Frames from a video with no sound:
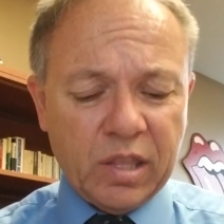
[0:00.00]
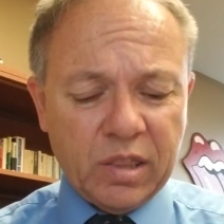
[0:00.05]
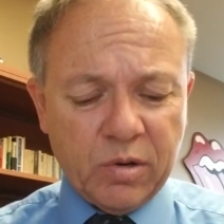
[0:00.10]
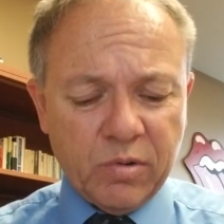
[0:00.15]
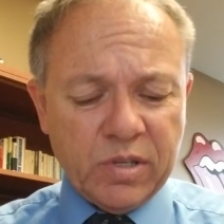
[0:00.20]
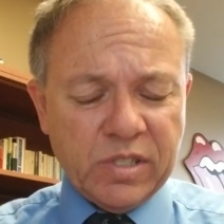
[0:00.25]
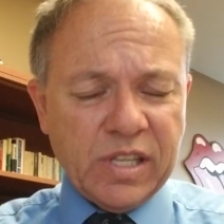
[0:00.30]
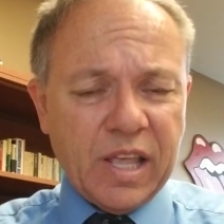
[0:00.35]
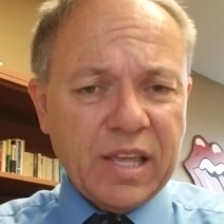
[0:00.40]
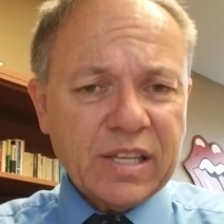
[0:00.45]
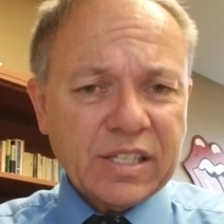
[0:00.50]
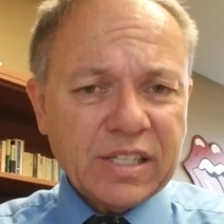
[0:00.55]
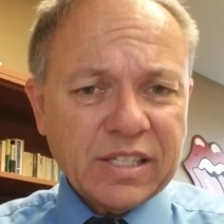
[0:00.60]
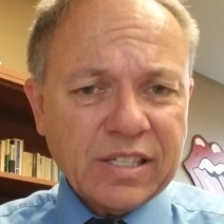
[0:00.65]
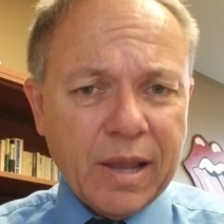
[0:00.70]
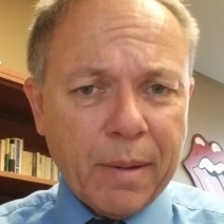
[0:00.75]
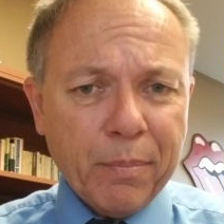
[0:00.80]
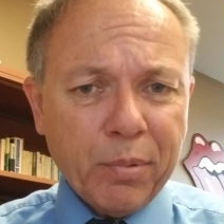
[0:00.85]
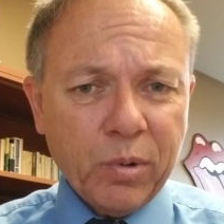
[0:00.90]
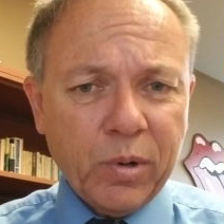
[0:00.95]
There is that
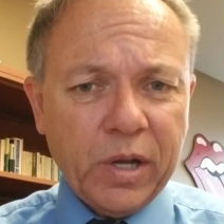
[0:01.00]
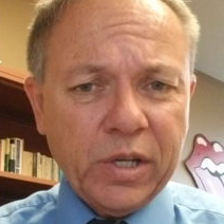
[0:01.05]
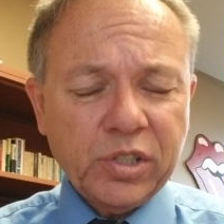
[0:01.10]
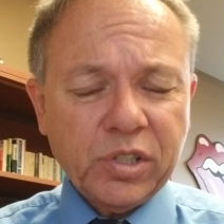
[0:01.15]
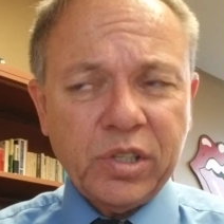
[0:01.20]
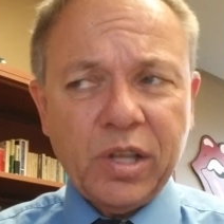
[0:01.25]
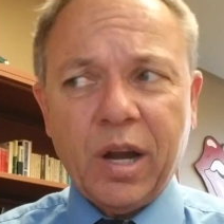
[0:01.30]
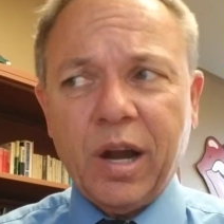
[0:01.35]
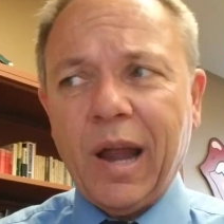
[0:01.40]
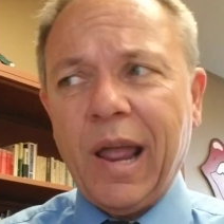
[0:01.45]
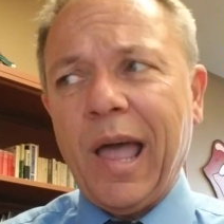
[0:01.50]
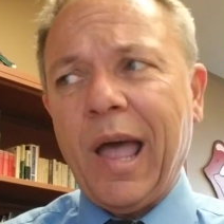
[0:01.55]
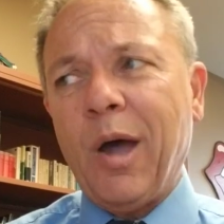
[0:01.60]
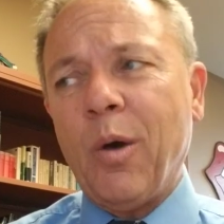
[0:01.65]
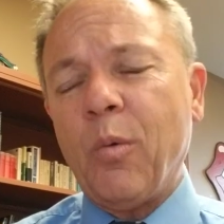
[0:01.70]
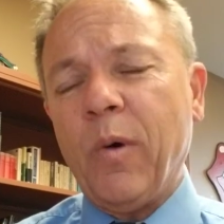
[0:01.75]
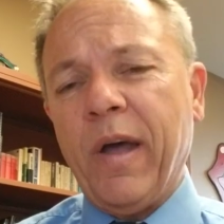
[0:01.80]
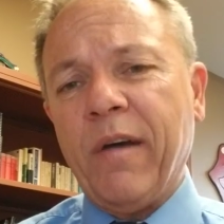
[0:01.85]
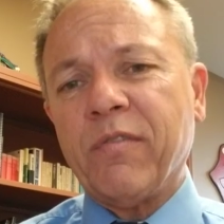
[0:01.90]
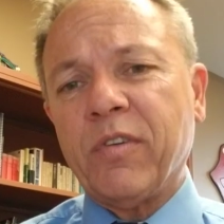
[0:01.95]
separation there.
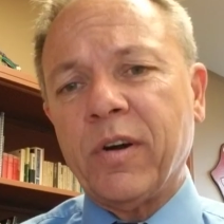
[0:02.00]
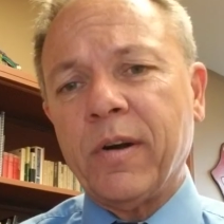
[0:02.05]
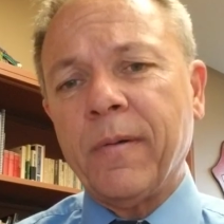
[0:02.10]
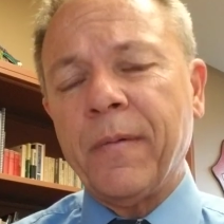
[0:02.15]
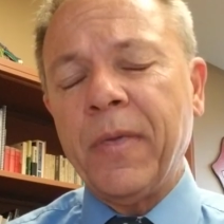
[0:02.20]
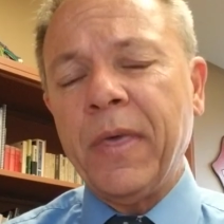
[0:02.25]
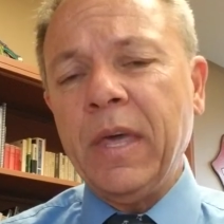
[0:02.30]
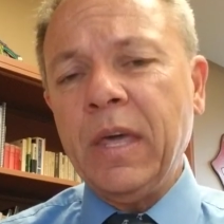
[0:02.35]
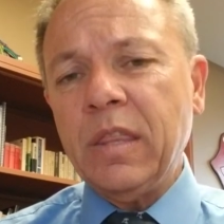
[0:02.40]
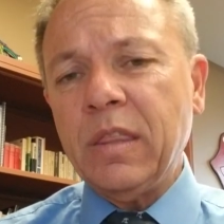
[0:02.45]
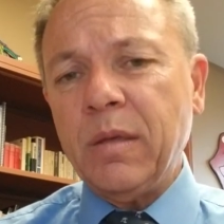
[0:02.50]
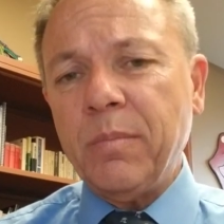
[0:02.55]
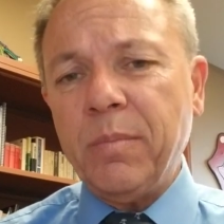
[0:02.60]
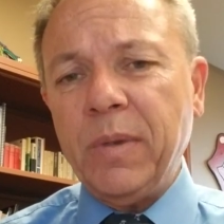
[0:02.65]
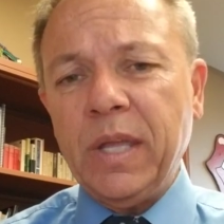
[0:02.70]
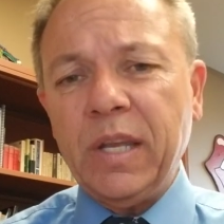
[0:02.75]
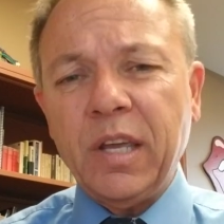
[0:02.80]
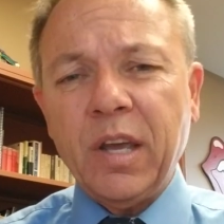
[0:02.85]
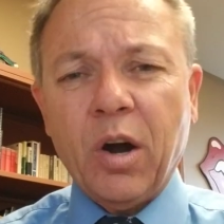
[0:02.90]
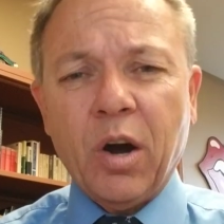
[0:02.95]
However, the
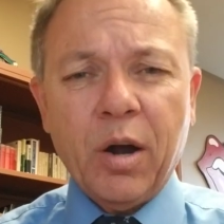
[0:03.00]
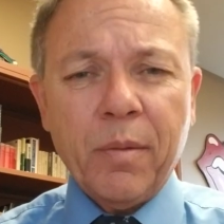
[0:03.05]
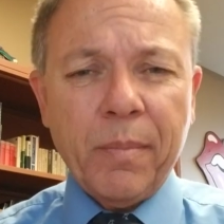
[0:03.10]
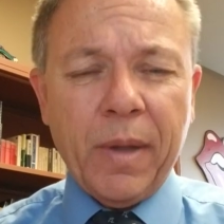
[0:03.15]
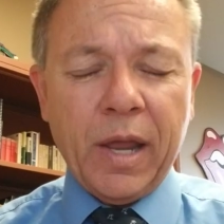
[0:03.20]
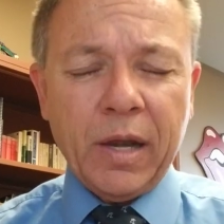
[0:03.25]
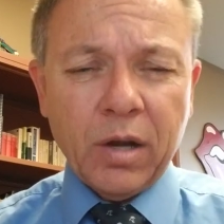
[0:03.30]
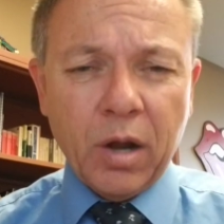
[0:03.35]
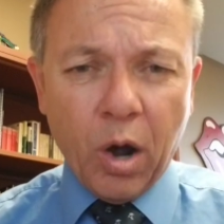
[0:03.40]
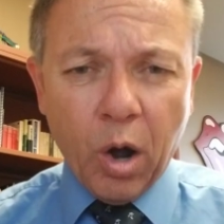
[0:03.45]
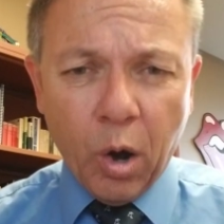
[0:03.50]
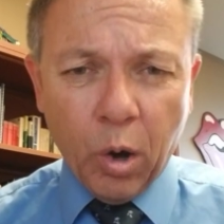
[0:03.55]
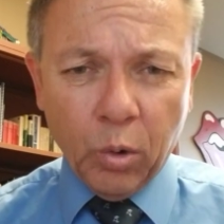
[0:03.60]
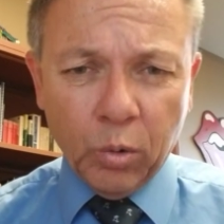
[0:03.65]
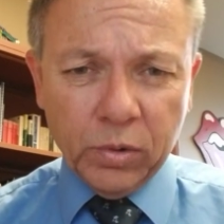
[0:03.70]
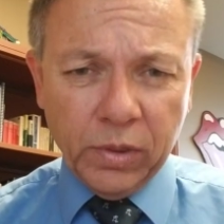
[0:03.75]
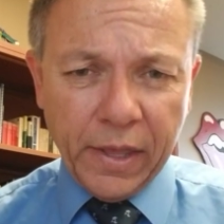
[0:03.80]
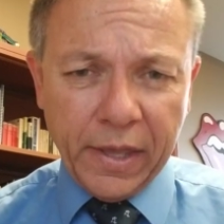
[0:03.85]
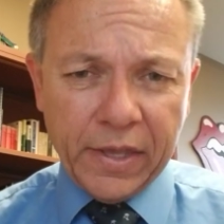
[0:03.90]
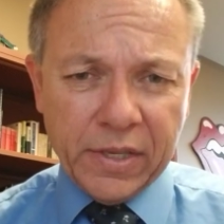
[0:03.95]
media are meant
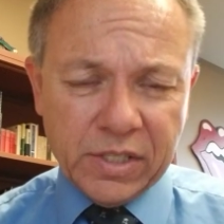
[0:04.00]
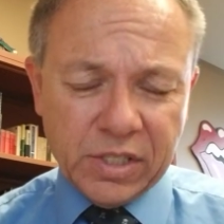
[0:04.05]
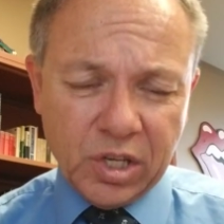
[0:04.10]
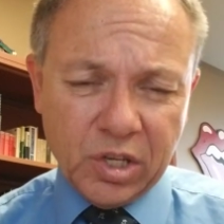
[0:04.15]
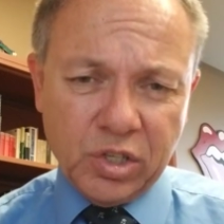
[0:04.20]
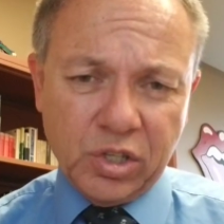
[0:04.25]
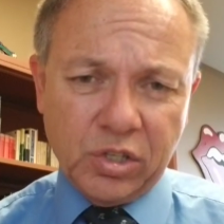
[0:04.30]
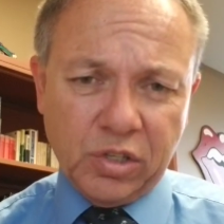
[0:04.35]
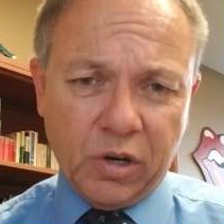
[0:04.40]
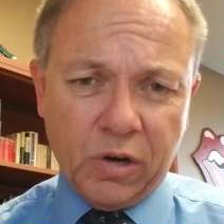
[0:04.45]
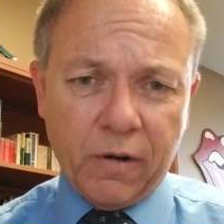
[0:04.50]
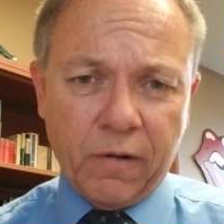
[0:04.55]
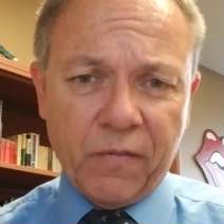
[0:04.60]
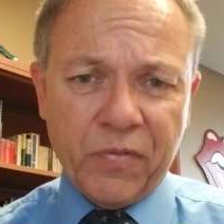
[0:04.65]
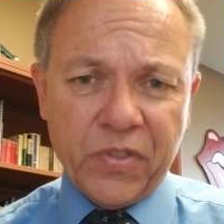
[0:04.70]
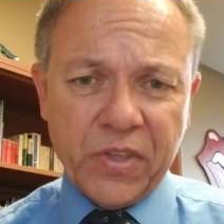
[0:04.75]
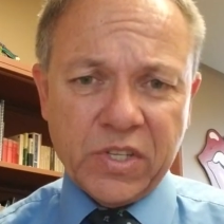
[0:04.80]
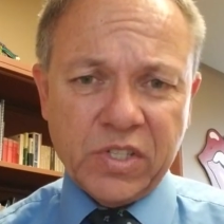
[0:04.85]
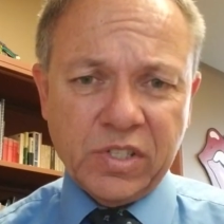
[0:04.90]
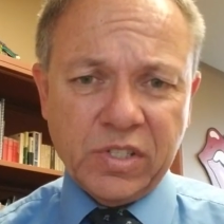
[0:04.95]
only to serve
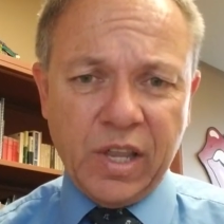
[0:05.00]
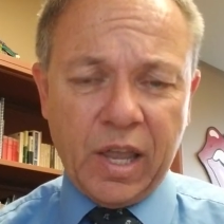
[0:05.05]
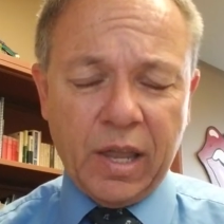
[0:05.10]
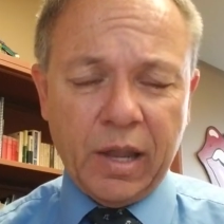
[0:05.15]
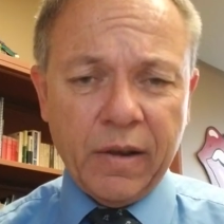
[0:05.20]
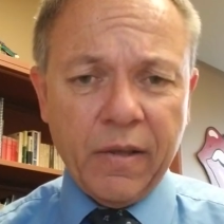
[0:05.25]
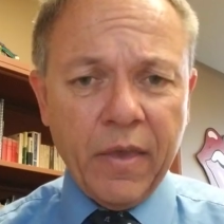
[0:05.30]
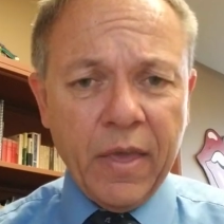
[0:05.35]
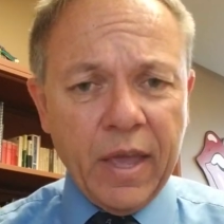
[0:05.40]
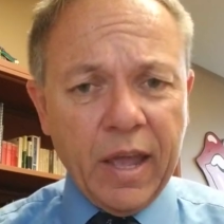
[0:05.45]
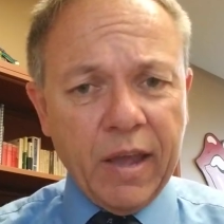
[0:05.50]
the state.